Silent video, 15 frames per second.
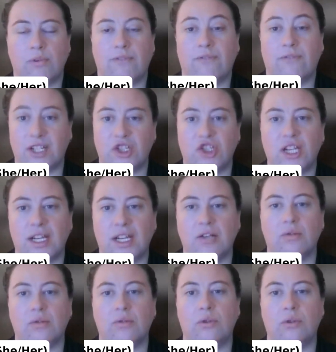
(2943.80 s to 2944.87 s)

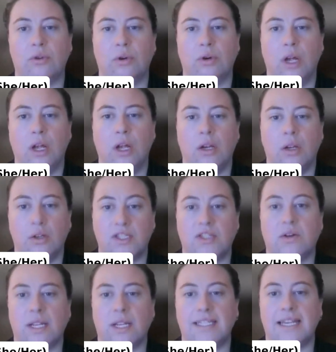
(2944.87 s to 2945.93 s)
refreshing or
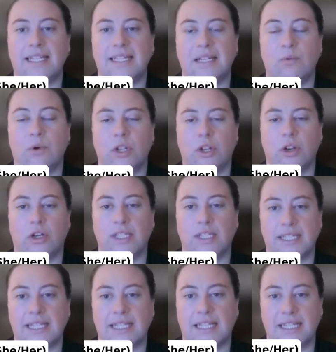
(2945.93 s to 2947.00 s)
consolidating what your
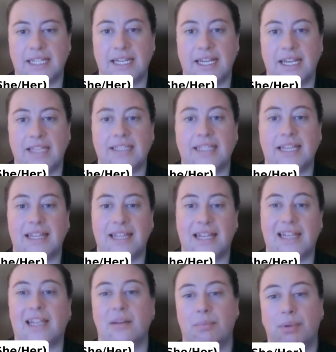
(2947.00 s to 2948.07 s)
understanding is, and
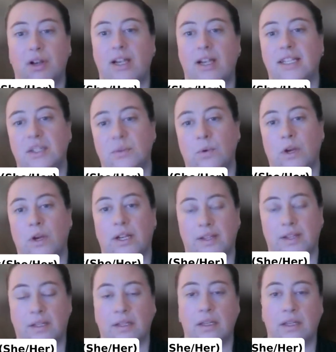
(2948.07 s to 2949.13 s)
then can apply it to
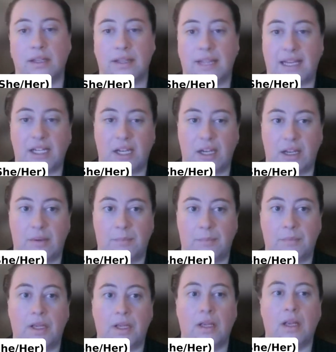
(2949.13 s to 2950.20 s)
work that year.
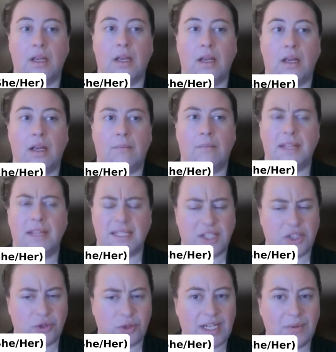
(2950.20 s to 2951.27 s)

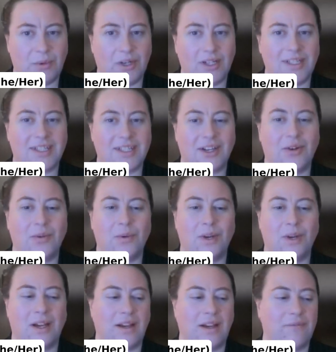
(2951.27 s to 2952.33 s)
That's a tricky one.
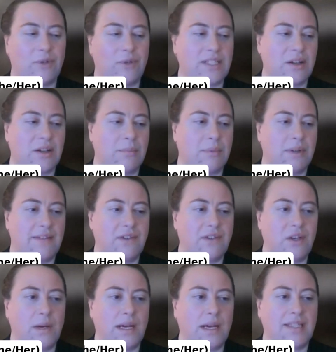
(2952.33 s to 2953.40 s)
So, for example,
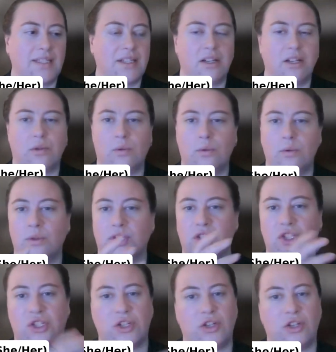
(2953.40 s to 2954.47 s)
if you had done a
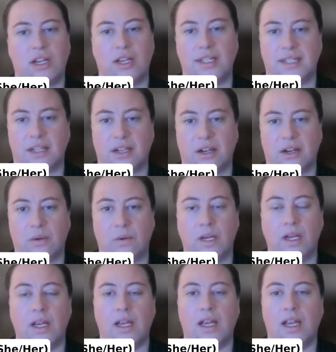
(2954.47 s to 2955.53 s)
course 2 years ago
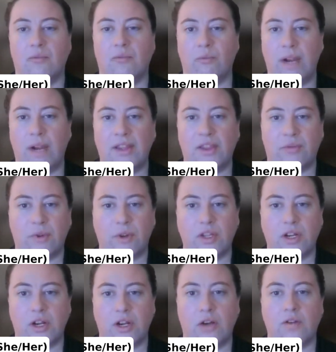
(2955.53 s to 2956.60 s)
and read
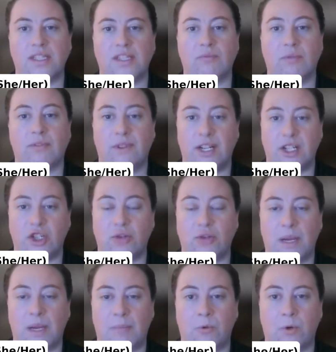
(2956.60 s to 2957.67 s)
through the notes and refreshed
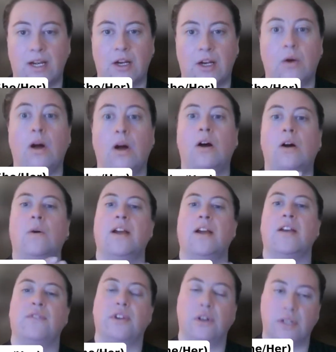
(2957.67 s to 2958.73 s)
your memory and go, oh,
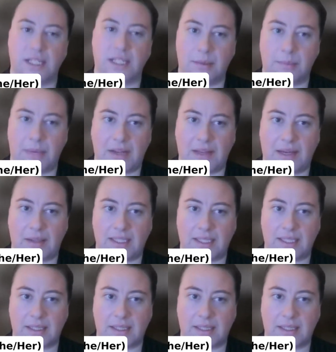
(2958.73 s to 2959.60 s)
I had forgotten about